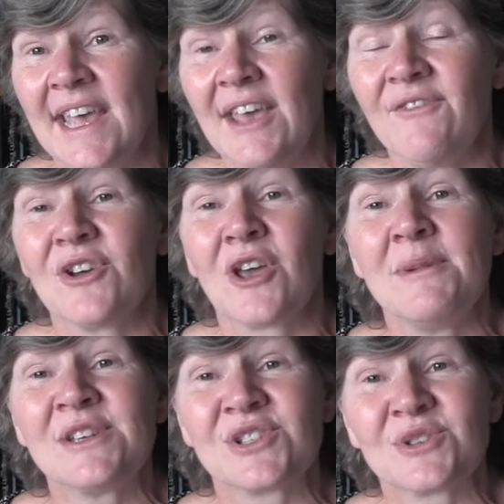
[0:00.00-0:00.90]
If you're
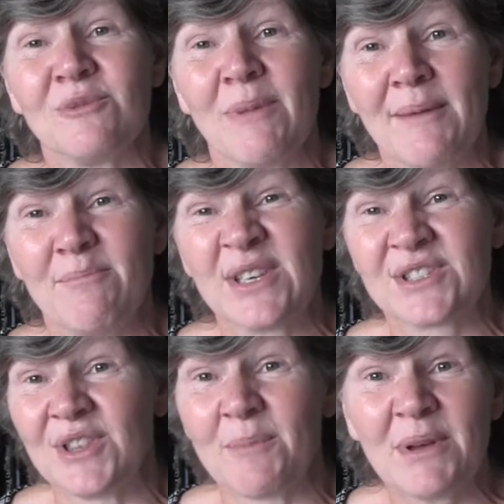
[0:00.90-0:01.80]
coming to school by bus
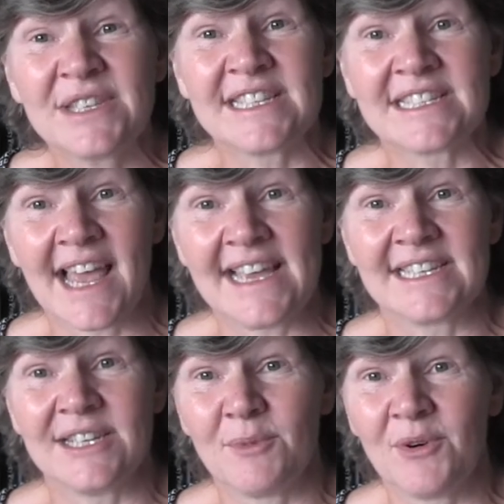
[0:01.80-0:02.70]
and the bus is
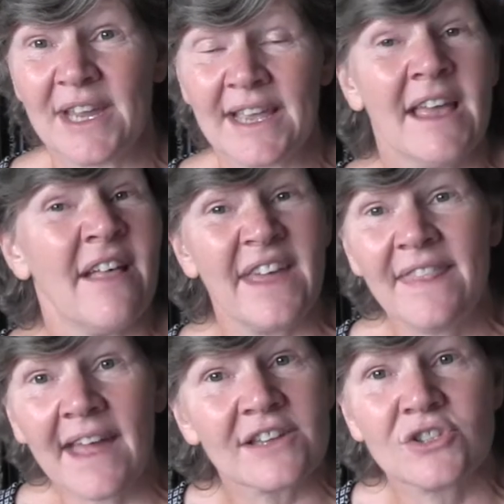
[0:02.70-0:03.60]
late in the morning,
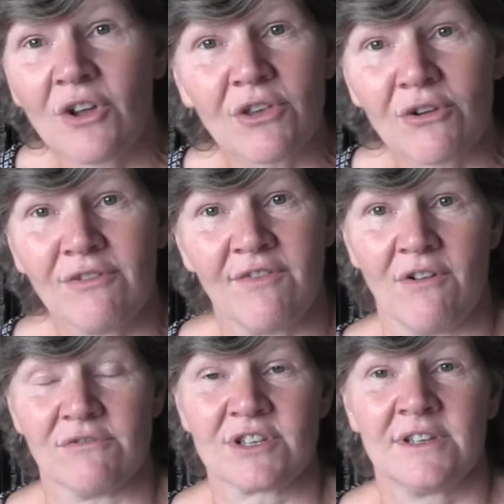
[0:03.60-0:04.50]
then that's not your
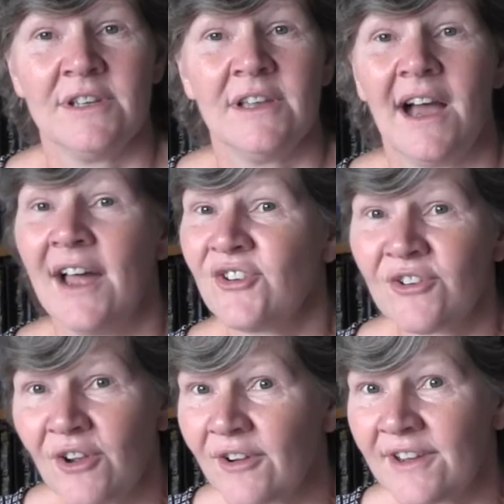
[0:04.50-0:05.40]
fault and
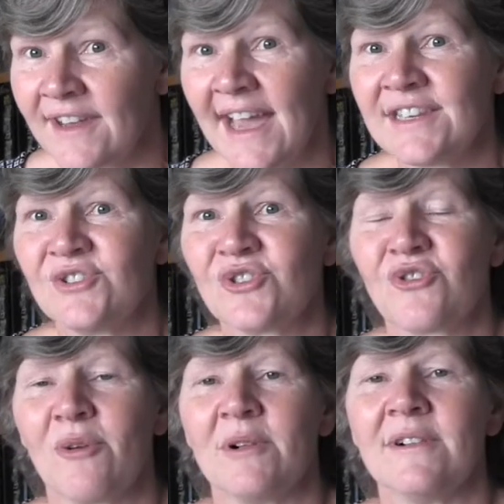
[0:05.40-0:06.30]
you're not going to get into
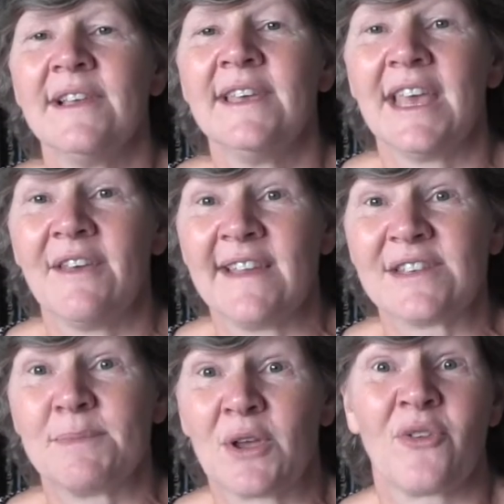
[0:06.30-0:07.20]
trouble if
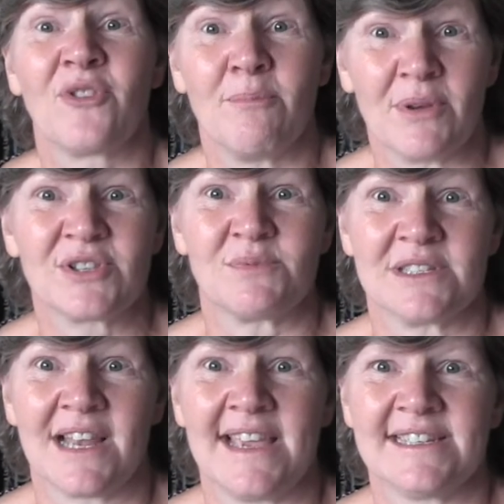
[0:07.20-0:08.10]
it's because the bus
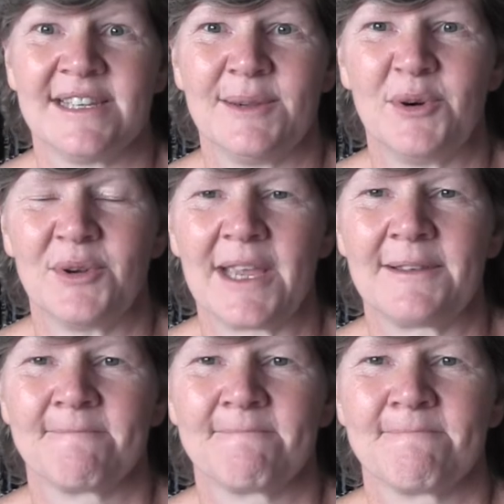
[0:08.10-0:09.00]
was late in the morning.